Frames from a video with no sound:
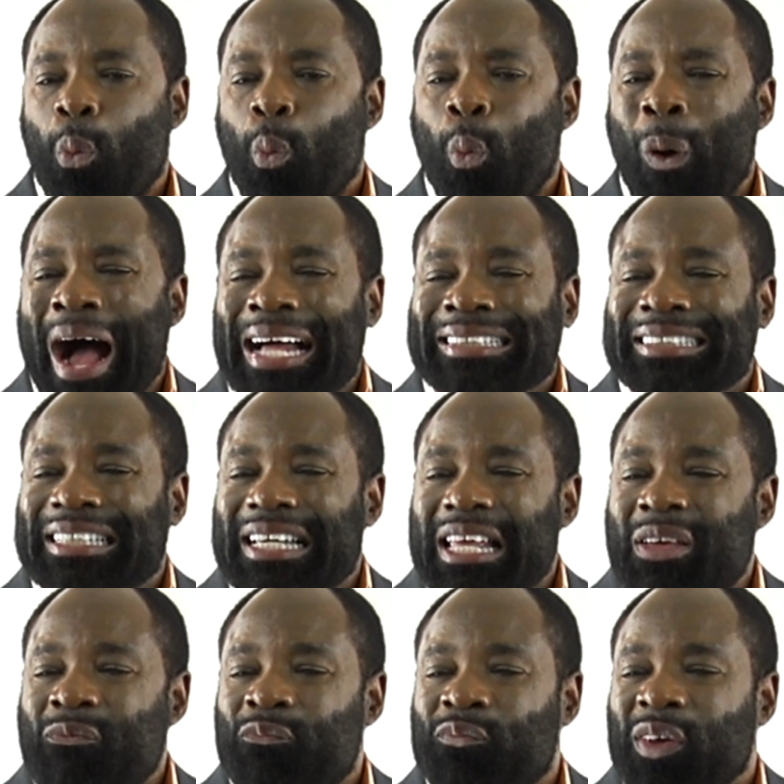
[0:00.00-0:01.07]
1
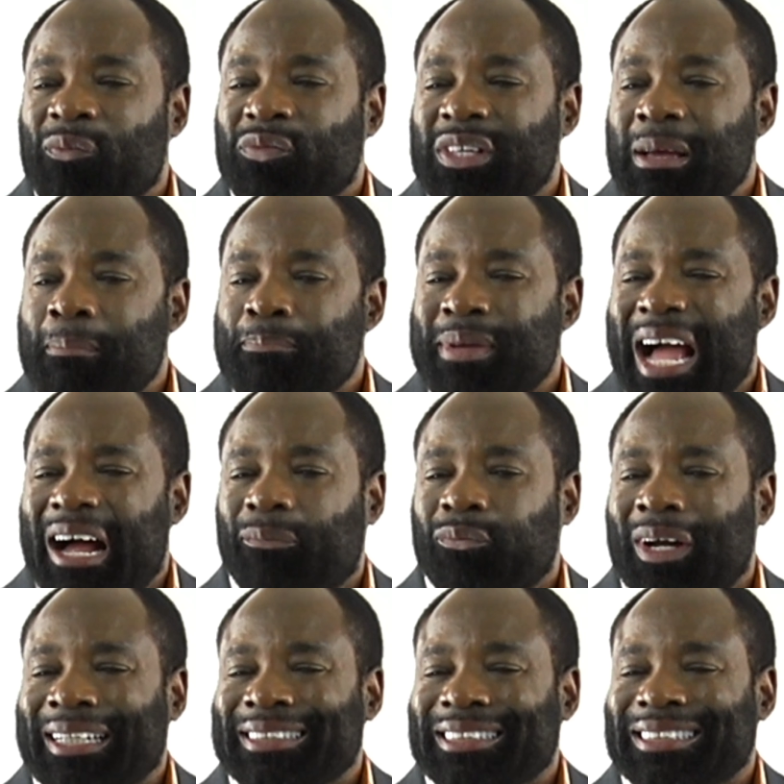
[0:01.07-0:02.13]
in 15
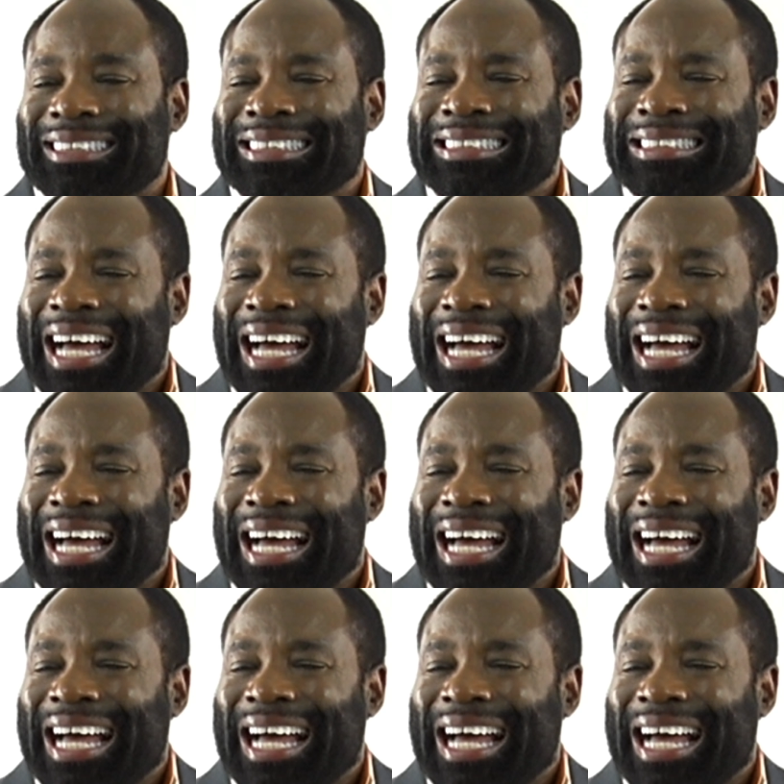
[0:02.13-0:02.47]
Biafrans